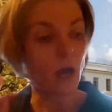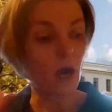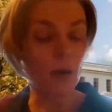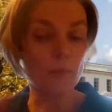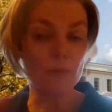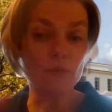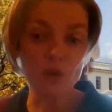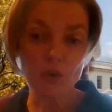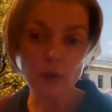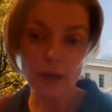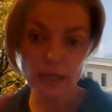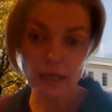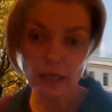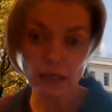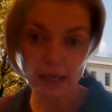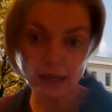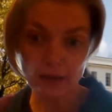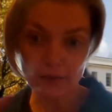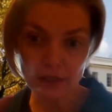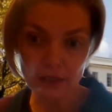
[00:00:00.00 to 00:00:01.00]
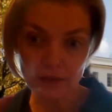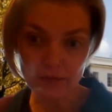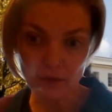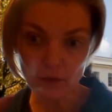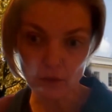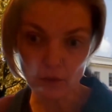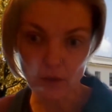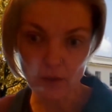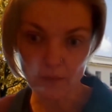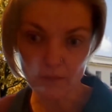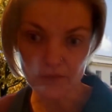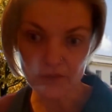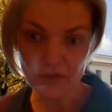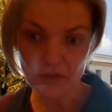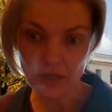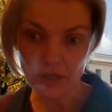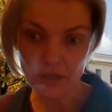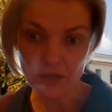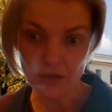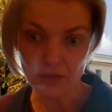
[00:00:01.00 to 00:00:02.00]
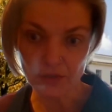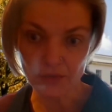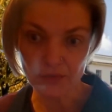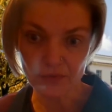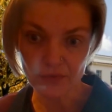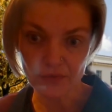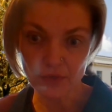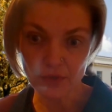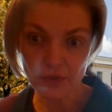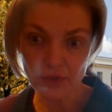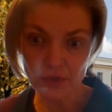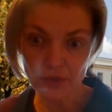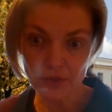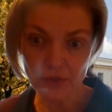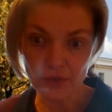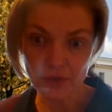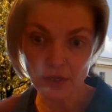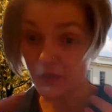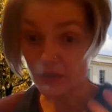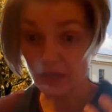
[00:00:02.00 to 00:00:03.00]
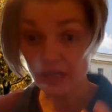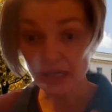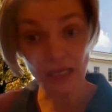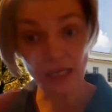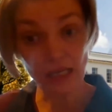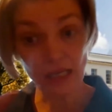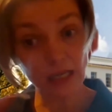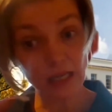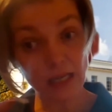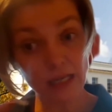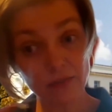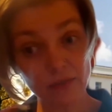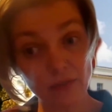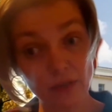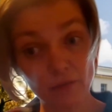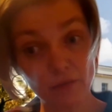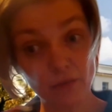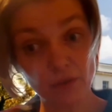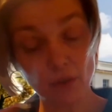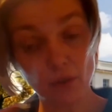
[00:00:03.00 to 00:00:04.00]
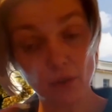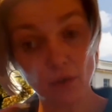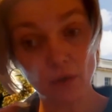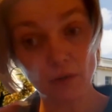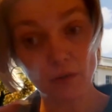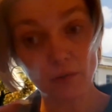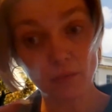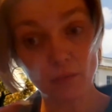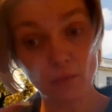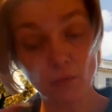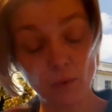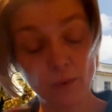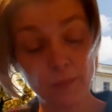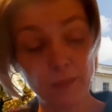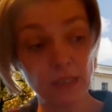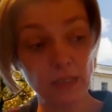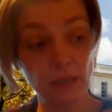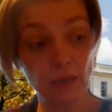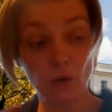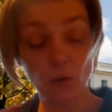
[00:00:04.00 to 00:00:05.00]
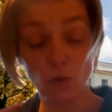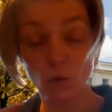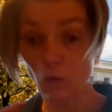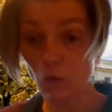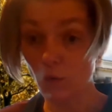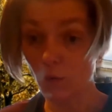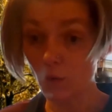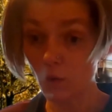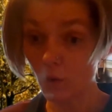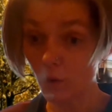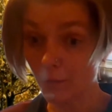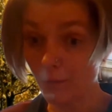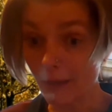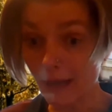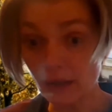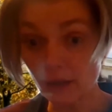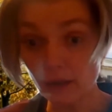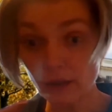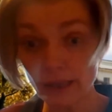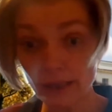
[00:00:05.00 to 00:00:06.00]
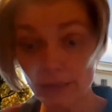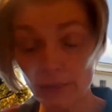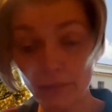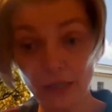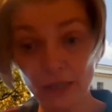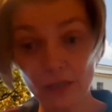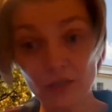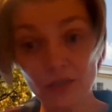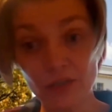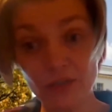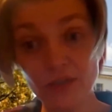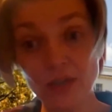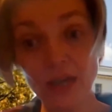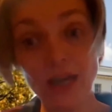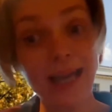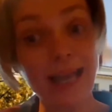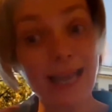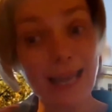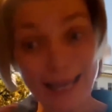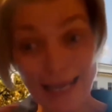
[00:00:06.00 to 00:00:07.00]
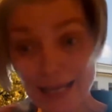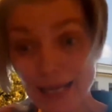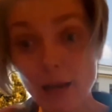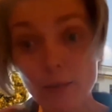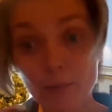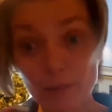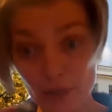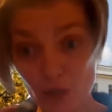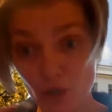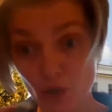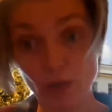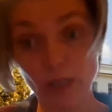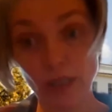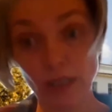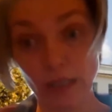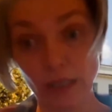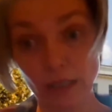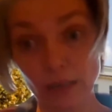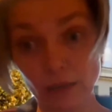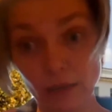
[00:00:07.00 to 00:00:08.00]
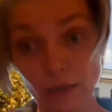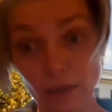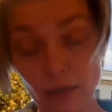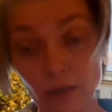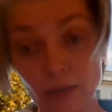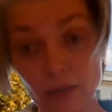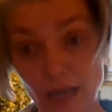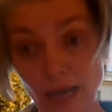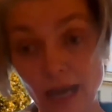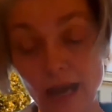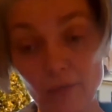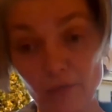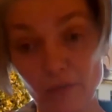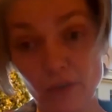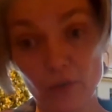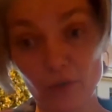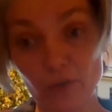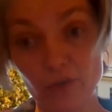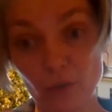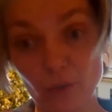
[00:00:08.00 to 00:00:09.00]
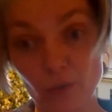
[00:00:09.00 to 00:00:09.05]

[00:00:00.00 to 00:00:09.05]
Um, training and having difficult conversations particularly I think for younger women or, or male line managers, it can be tricky to have those